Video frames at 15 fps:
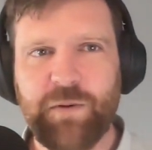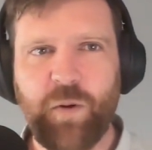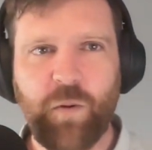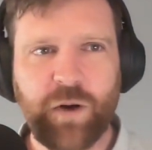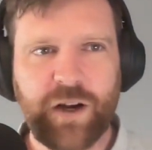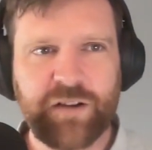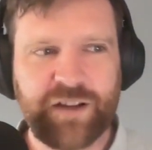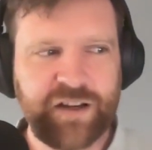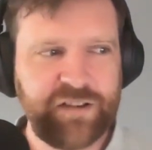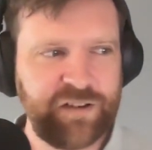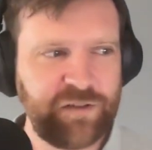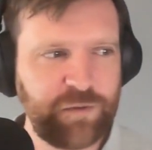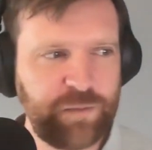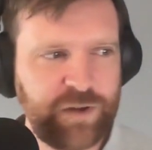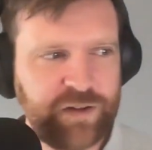
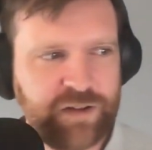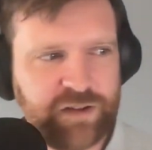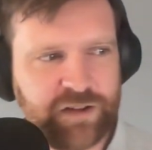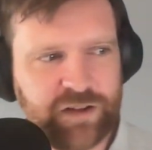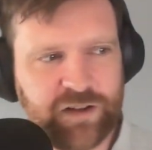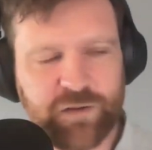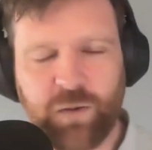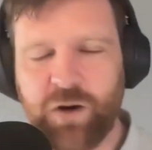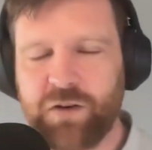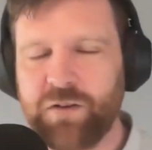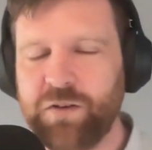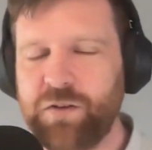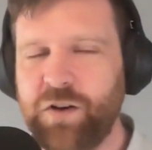organizations or businesses, what